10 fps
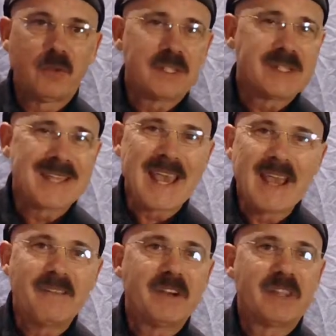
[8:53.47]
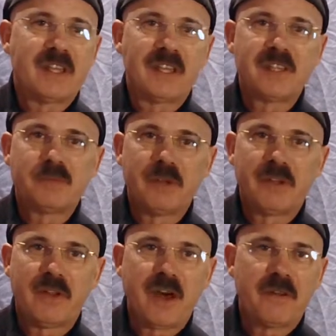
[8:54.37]
which is everything is
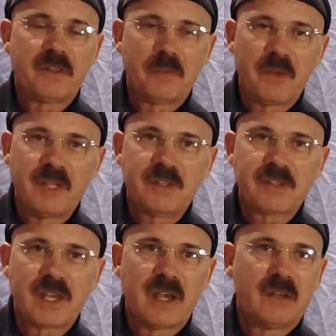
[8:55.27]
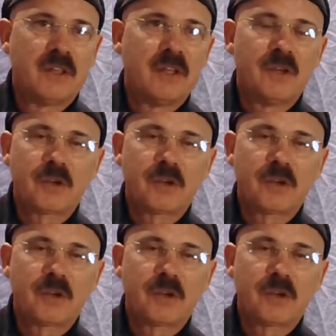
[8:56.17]
built off of the major scale.